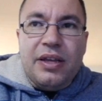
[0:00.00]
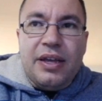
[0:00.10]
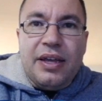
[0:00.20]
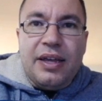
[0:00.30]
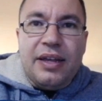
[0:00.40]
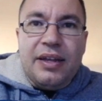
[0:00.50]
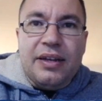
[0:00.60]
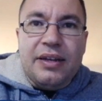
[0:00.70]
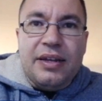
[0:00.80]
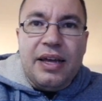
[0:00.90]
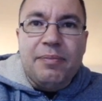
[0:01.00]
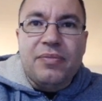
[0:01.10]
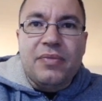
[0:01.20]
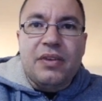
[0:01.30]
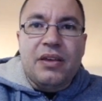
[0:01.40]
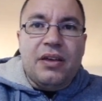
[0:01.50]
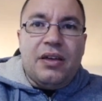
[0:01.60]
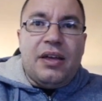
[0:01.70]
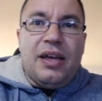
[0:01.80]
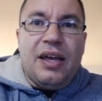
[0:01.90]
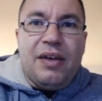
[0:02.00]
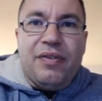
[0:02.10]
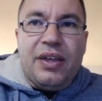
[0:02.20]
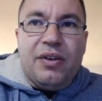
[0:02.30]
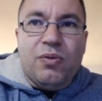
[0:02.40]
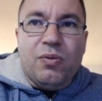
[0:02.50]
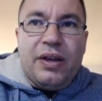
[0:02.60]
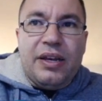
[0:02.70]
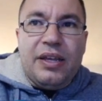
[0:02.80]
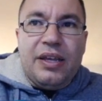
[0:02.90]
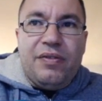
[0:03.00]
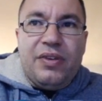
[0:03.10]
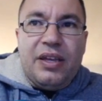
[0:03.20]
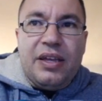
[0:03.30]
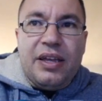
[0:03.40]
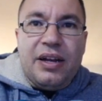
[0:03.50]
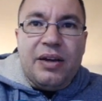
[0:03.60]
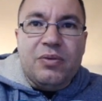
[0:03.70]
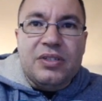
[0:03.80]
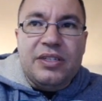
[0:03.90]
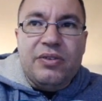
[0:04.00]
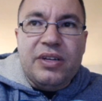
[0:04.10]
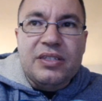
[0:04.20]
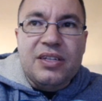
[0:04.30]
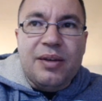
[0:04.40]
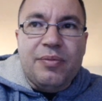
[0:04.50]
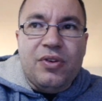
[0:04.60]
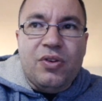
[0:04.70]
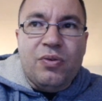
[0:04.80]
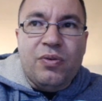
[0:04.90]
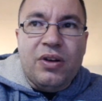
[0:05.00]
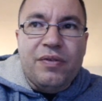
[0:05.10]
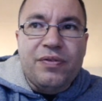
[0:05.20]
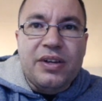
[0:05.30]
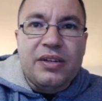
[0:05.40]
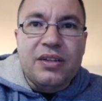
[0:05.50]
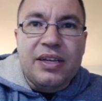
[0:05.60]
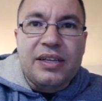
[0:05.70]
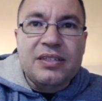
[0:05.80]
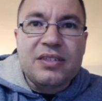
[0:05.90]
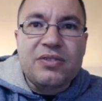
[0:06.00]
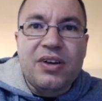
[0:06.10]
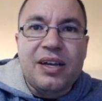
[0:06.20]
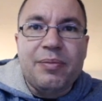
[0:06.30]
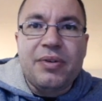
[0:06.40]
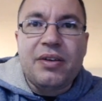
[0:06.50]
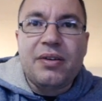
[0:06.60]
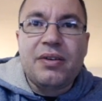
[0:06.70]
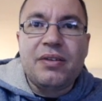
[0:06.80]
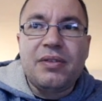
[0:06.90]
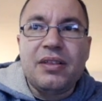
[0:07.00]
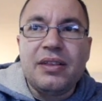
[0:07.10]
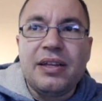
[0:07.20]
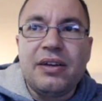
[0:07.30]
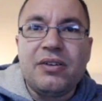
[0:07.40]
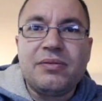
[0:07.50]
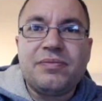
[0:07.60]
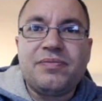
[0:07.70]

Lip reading: And yeah, have a great evening and I will see you next time. Do not forget to like and subscribe. Later.